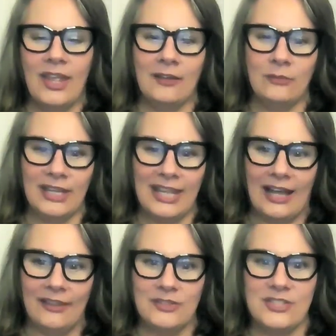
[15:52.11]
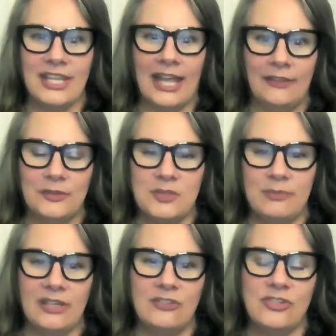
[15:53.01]
and we gather together to
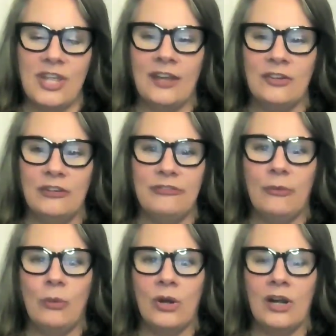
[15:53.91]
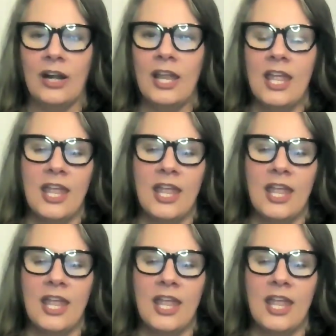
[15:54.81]
be a channel for,